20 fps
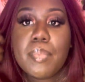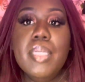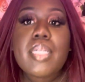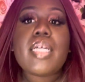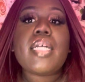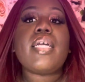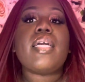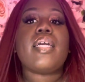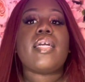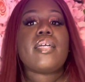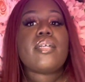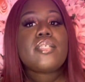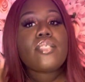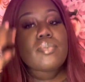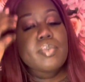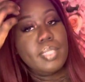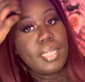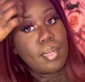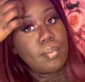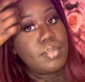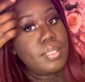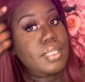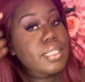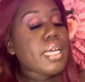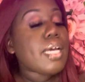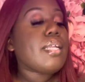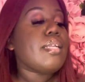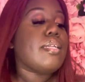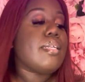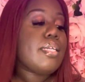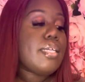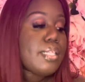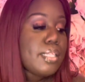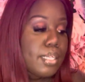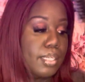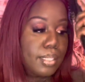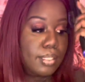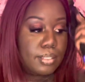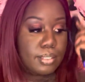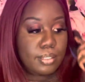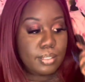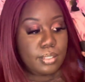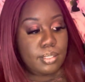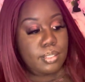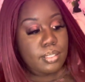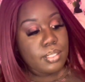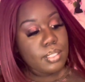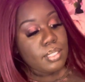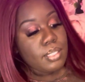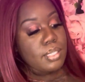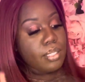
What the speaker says: of the hairs when I was cutting the lace.